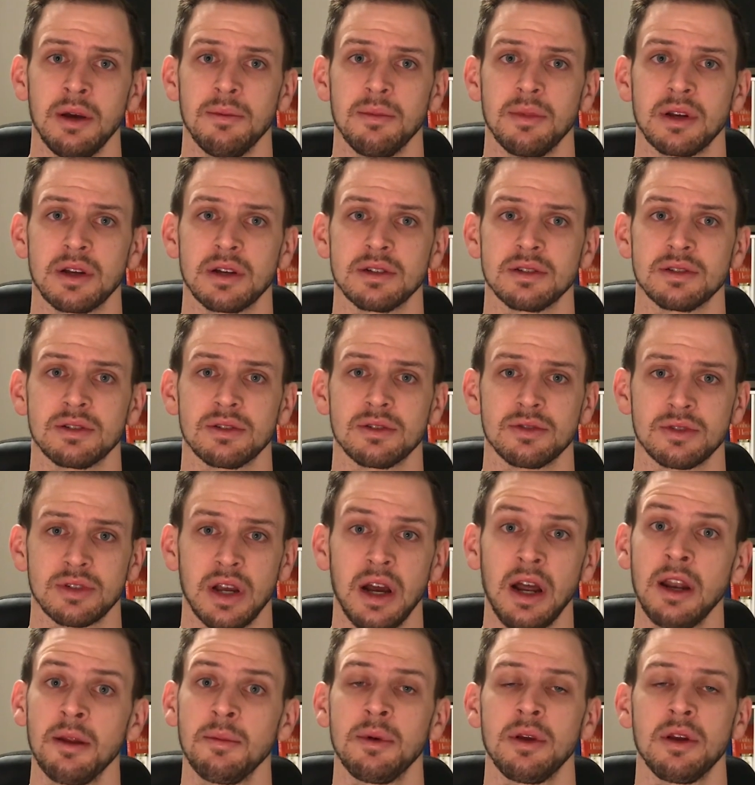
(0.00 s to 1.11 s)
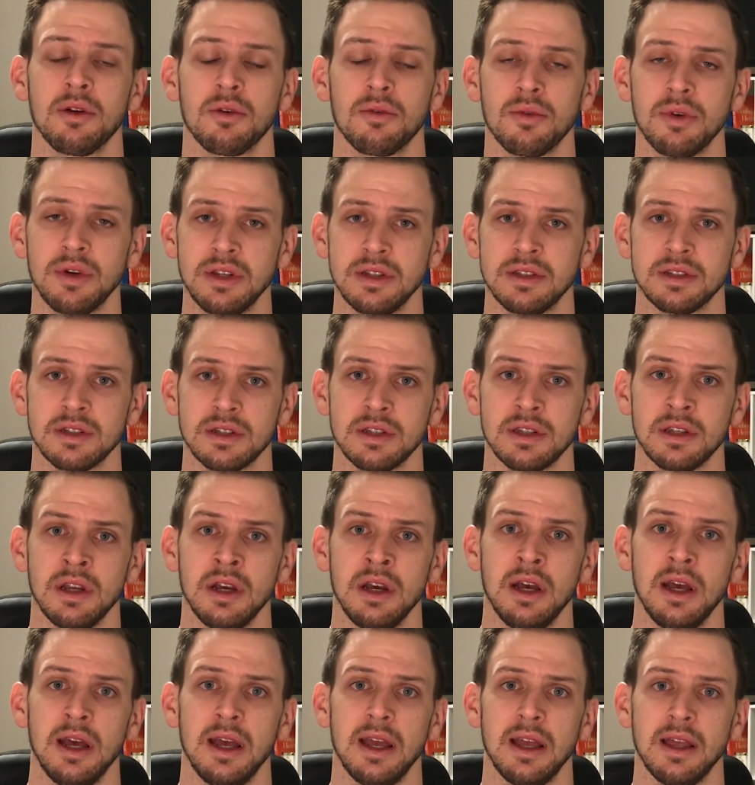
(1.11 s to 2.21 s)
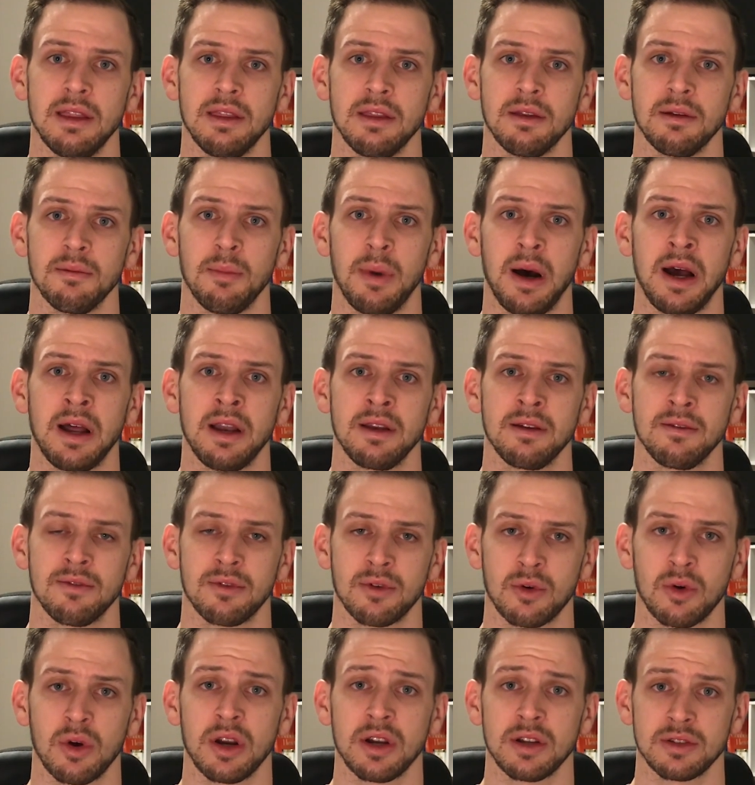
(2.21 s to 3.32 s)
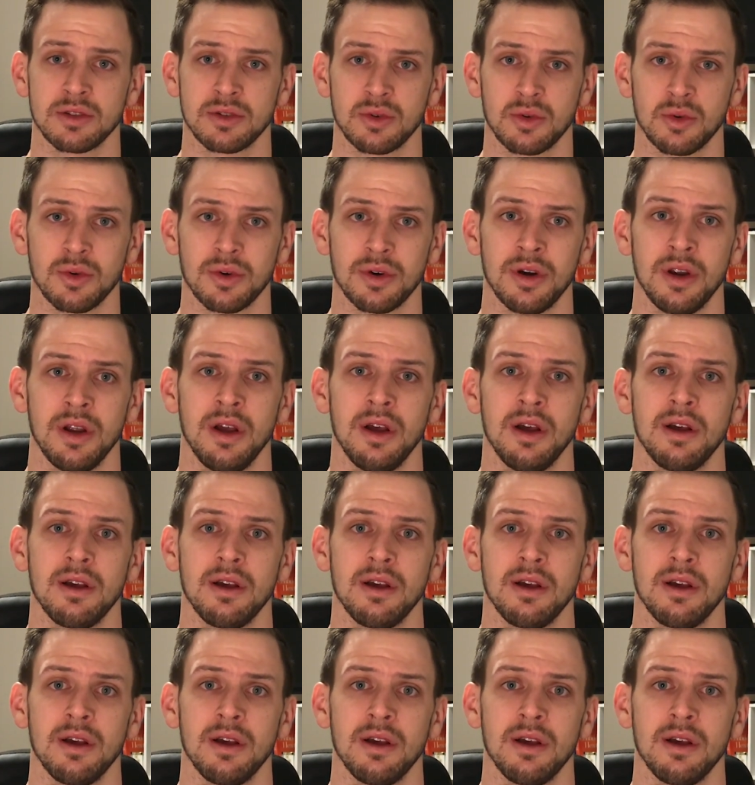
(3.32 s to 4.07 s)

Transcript: because there's got to be a reason in the mind of the credit score